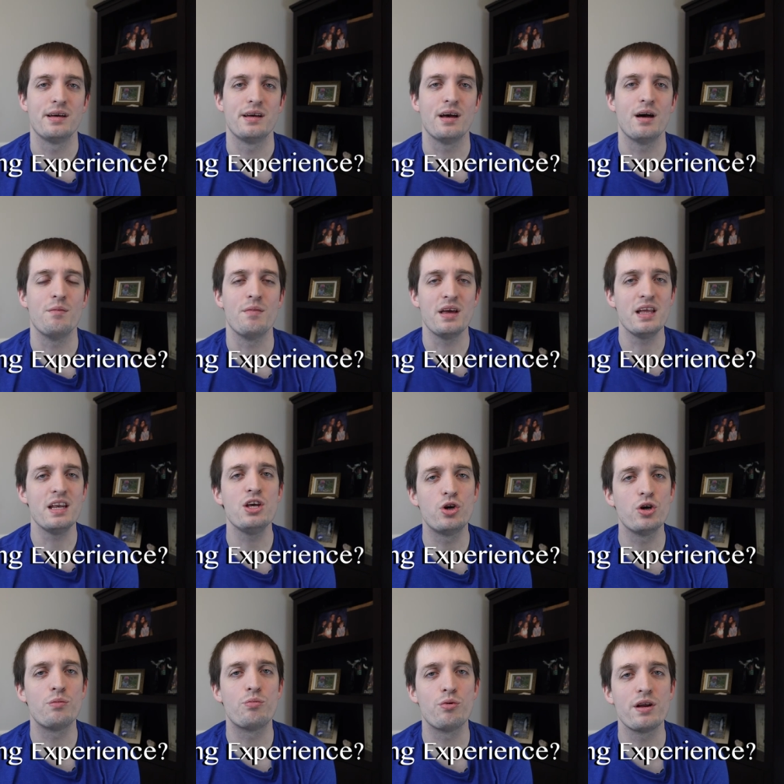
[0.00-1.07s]
Um, any
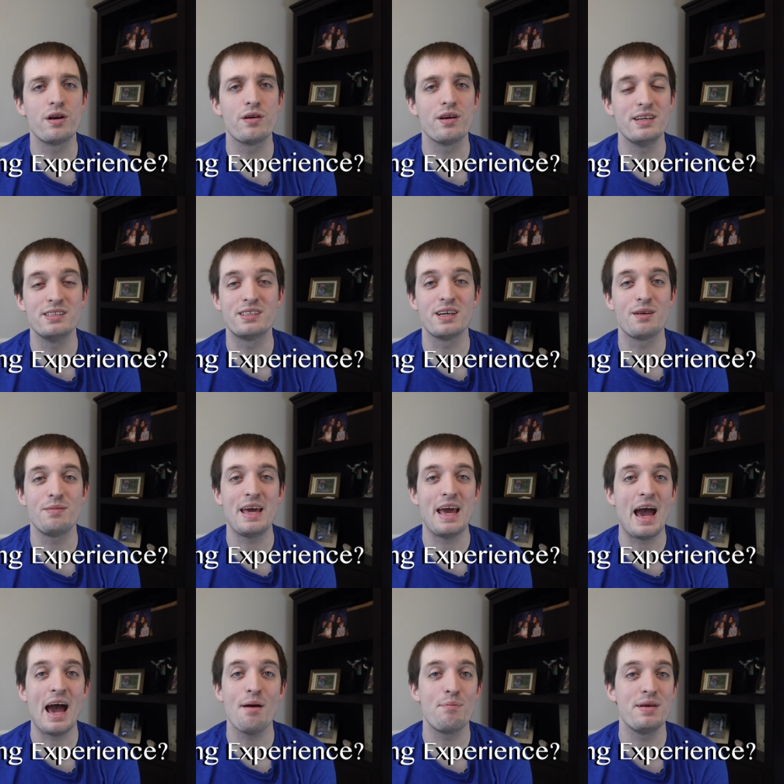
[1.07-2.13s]
good breeder is going to be
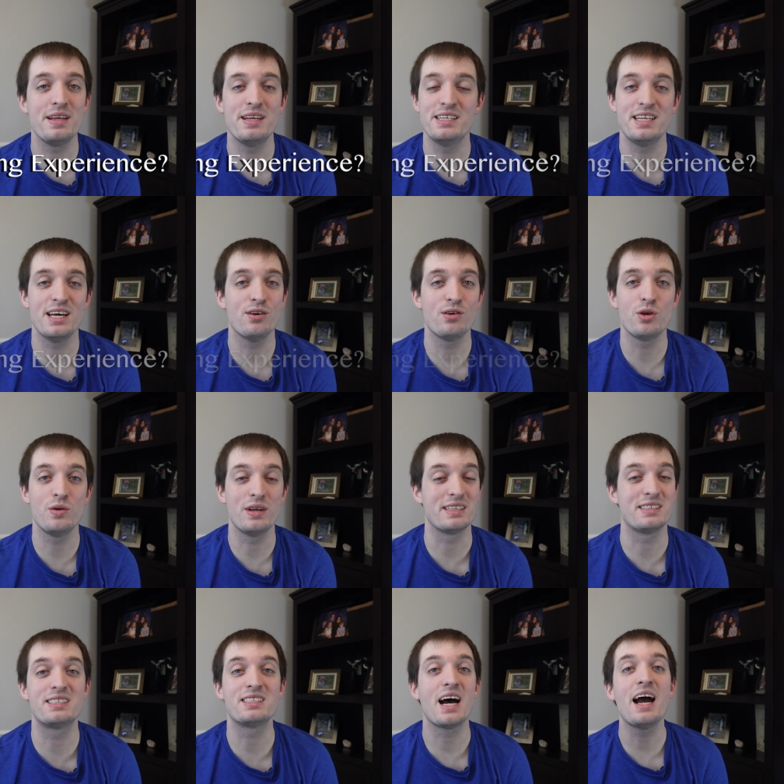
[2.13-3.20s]
happy to tell you and
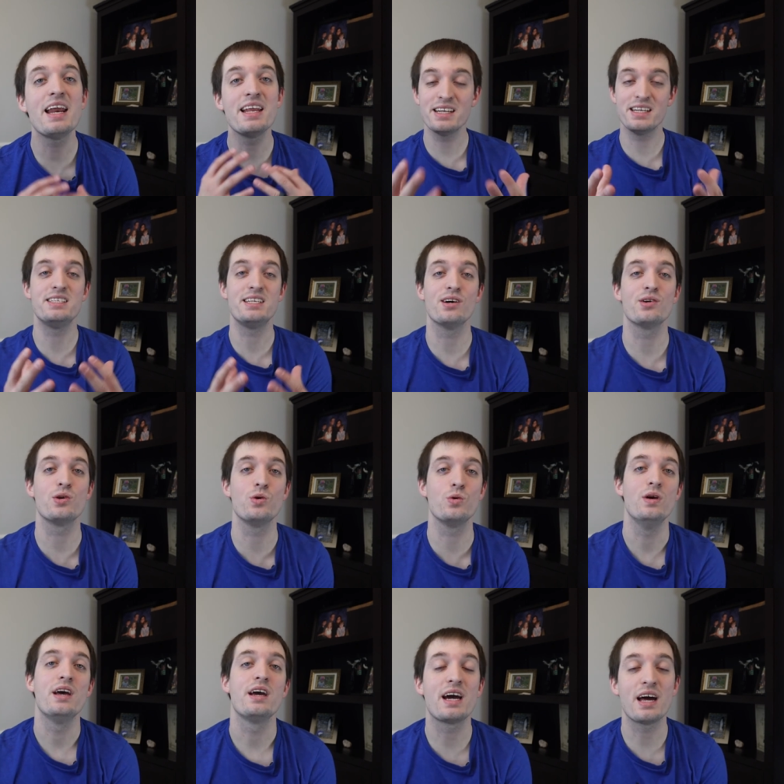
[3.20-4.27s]
excited to tell you
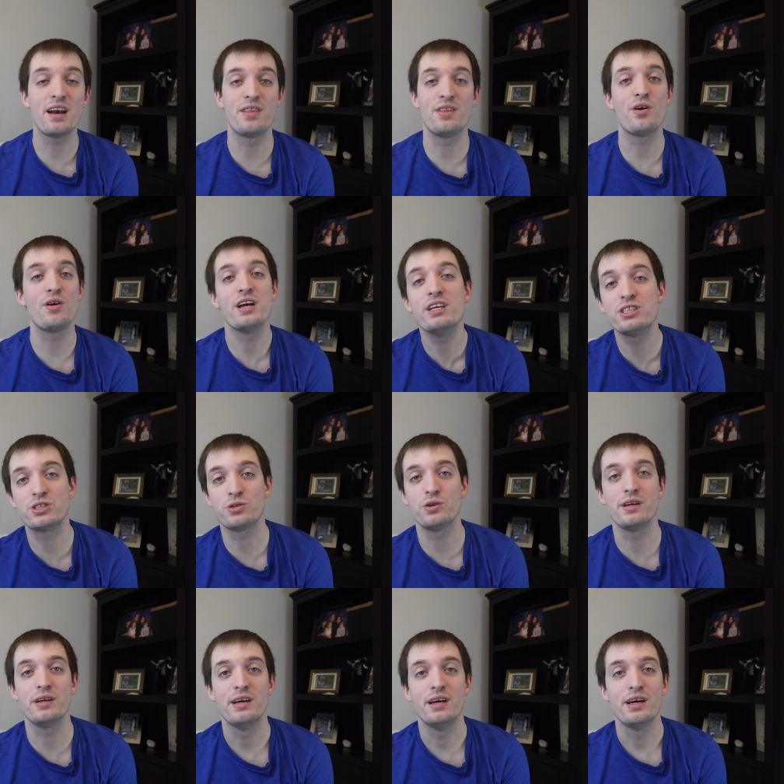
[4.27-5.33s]
kind of their
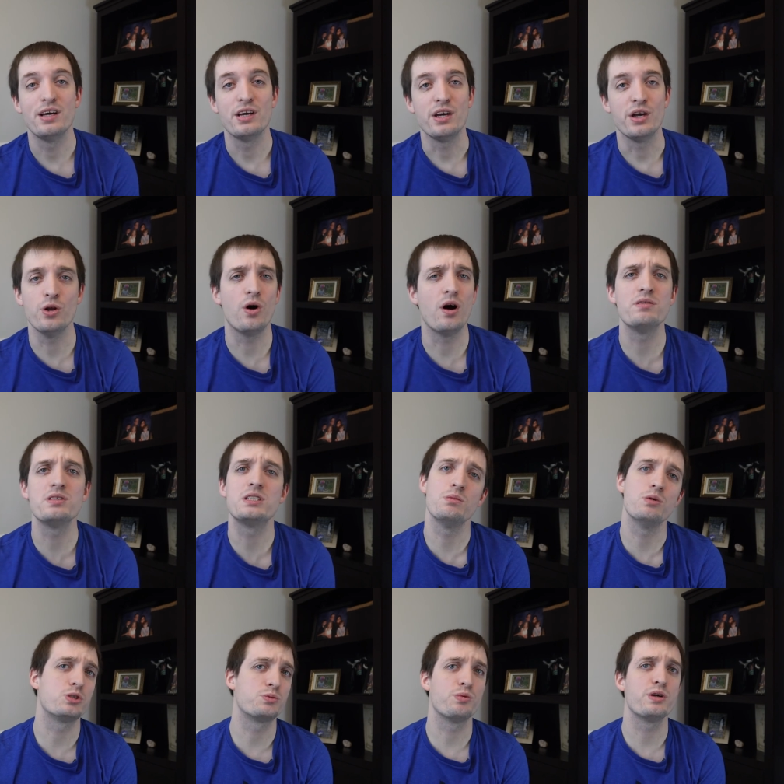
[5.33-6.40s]
history. You know, obviously
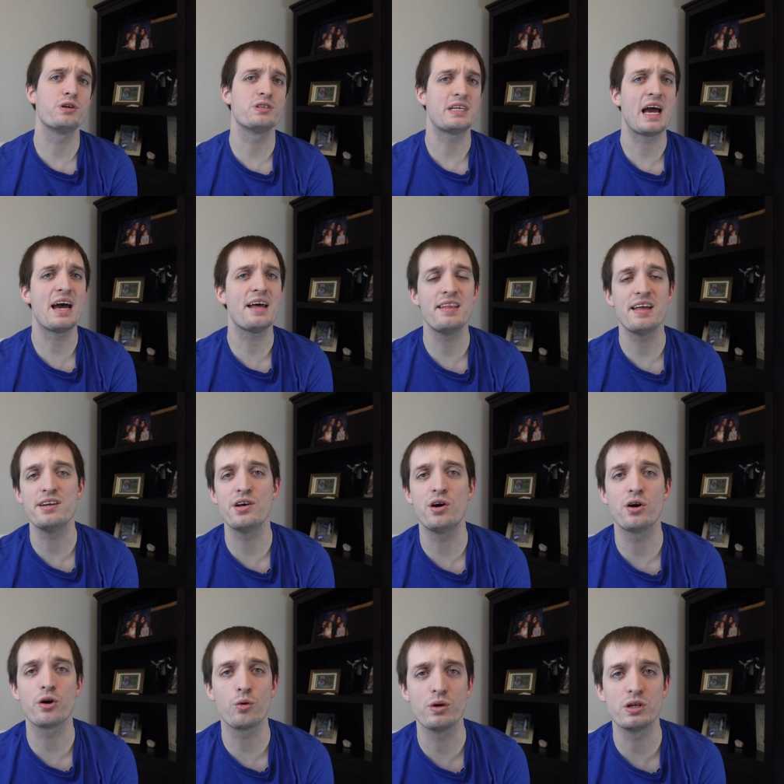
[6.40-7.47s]
most breeders had that
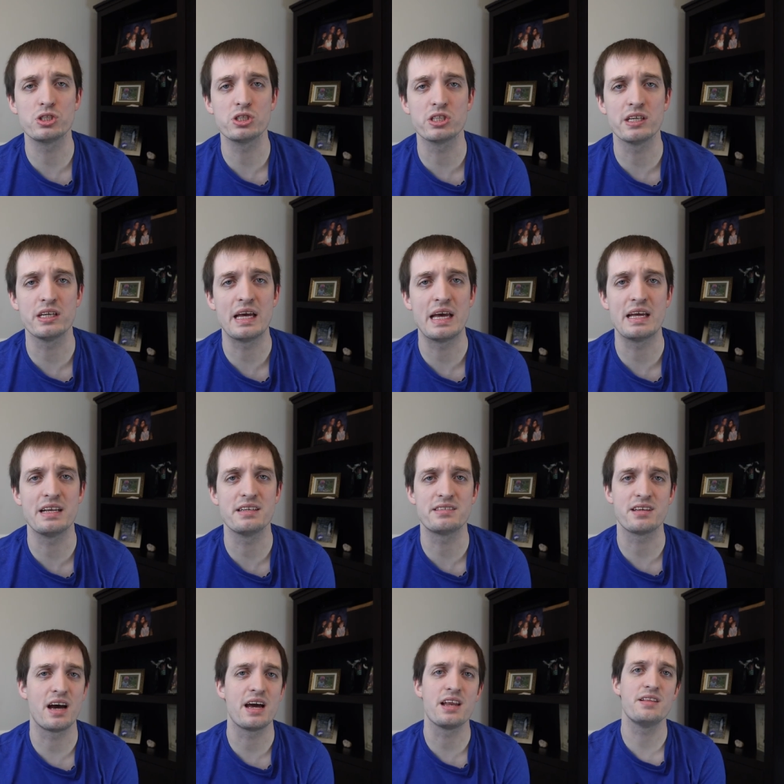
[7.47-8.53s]
dog originally and
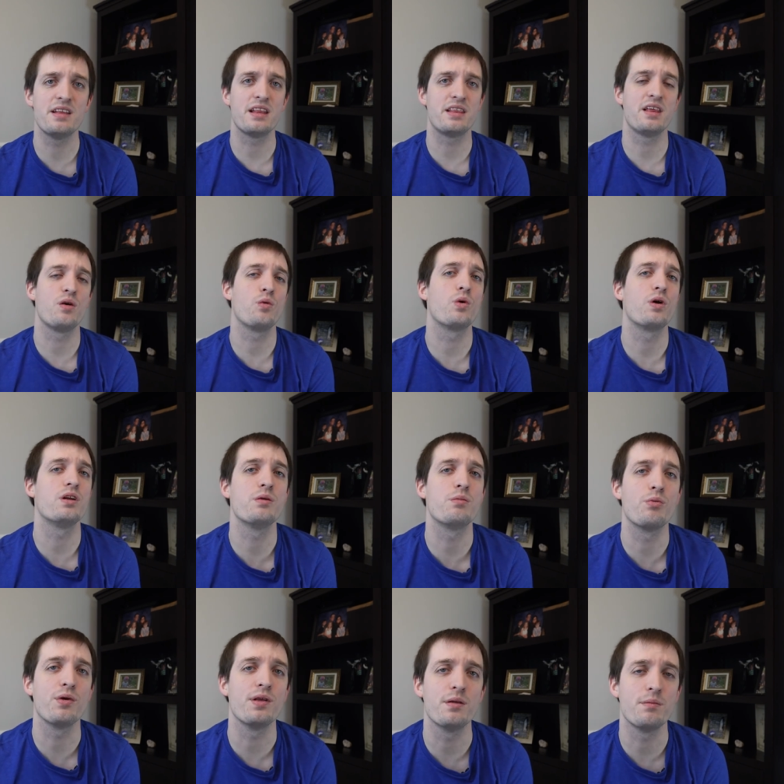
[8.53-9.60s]
decided that they wanted to
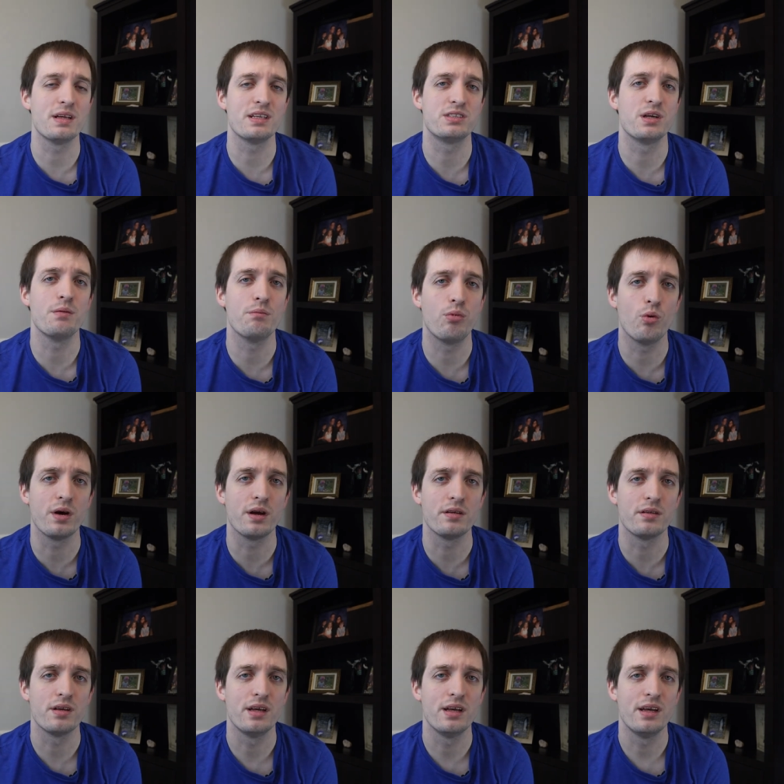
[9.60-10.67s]
breed them at some
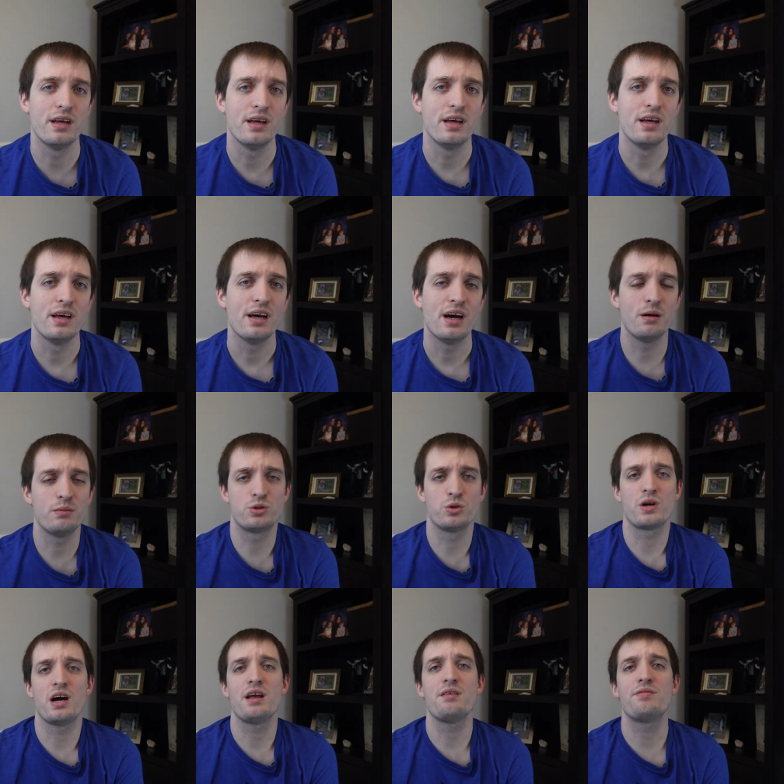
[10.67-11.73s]
point. Um,
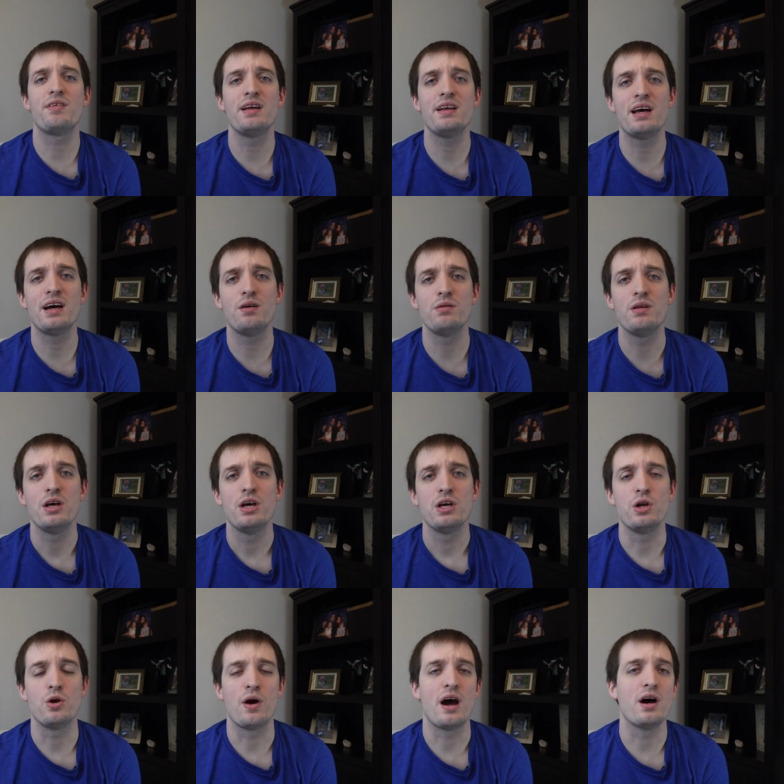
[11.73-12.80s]
so kind of find out,
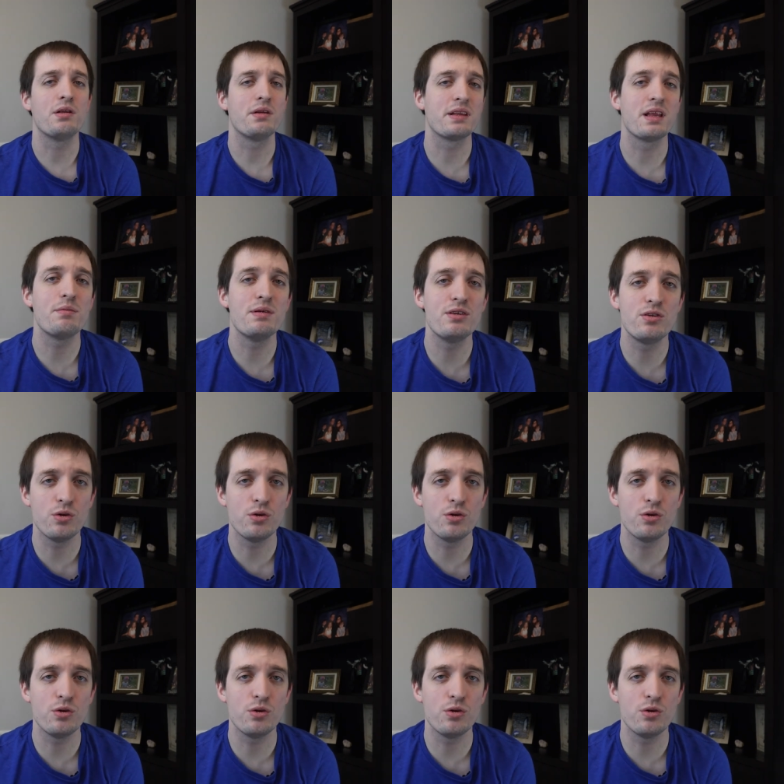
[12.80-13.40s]
you know, how long they've been